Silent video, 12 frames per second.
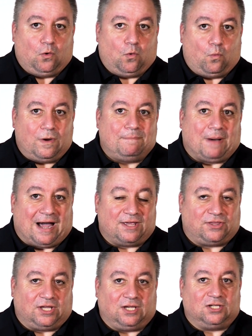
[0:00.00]
We buy
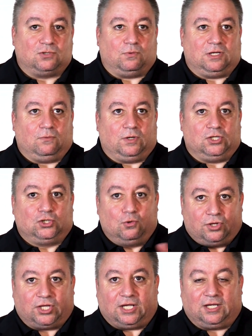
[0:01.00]
things, we do
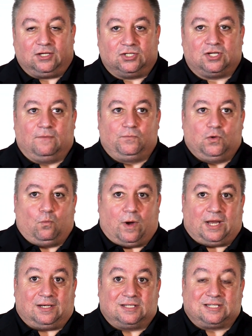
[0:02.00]
things
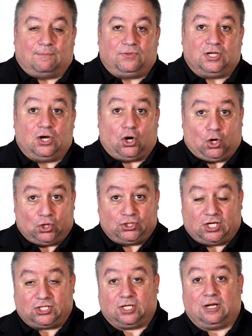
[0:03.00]
when something hurts
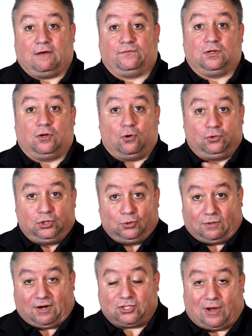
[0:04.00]
us enough to go do
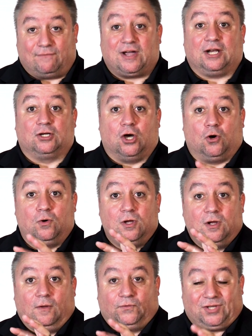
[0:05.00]
it, right? So I've got to go
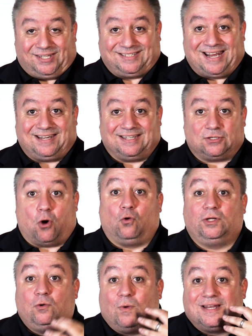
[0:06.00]
to this dentist
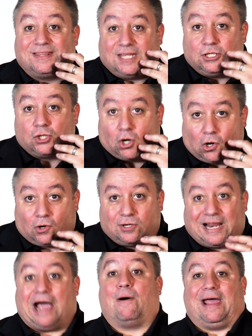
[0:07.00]
only when things hurt.
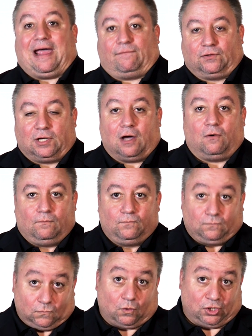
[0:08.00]
Now I have to go,
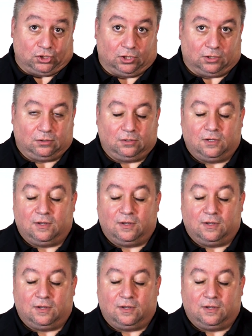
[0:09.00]
or I should.